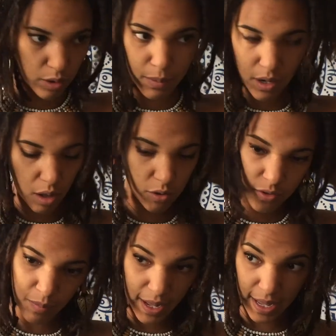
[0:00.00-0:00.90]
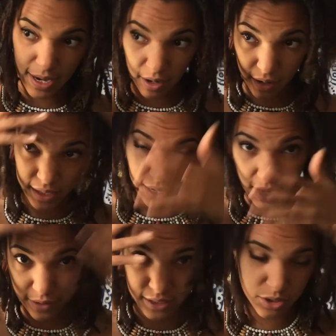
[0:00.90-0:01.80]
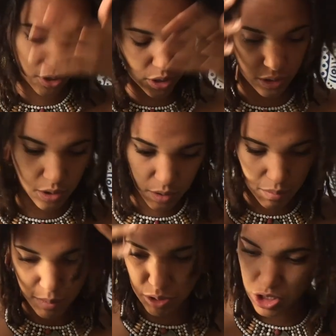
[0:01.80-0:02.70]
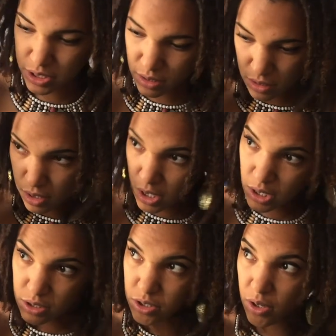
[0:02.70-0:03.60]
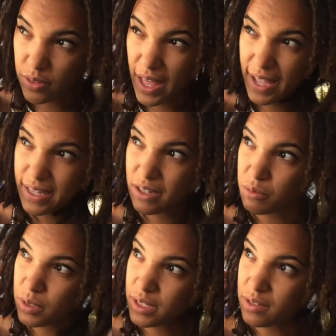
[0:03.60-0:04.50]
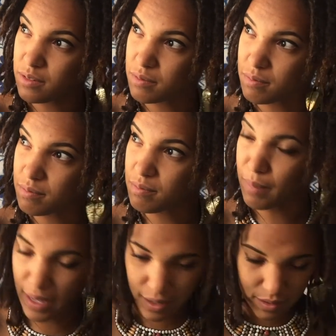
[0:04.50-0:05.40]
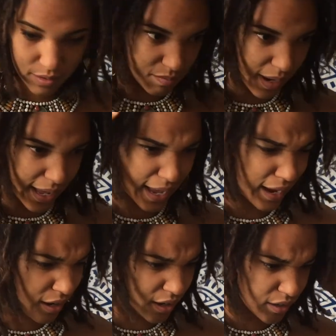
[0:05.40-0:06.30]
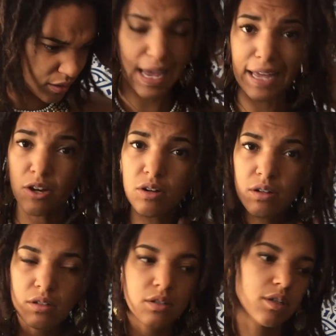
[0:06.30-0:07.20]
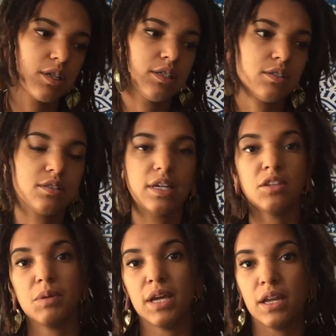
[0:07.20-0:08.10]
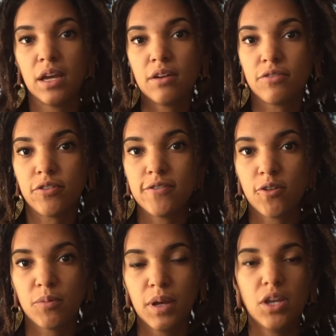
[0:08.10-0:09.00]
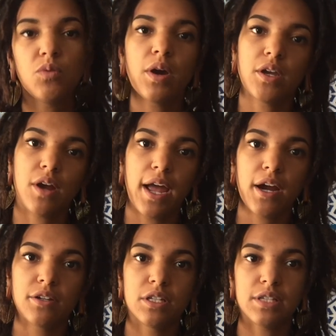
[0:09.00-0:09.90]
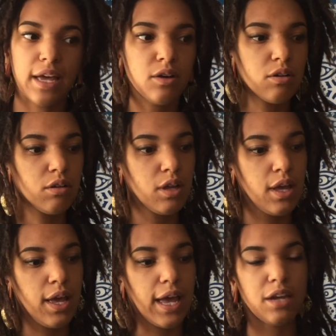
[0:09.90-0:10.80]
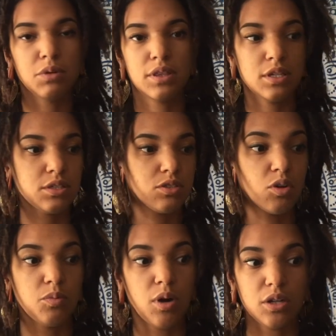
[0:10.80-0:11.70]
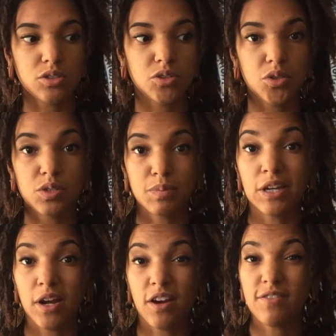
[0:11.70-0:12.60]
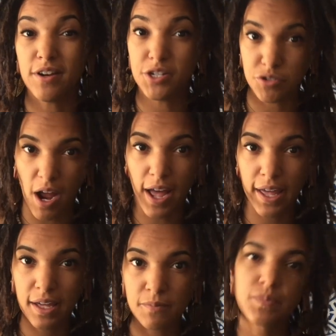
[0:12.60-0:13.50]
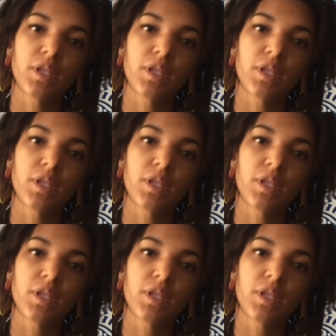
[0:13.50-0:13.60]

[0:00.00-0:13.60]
rub it all over my hair in kind of like a circular motion so that it would make my hair tangle, because in the beginning of freeforming you want your hair to tangle, and what this soap will also do is make your hair very dry,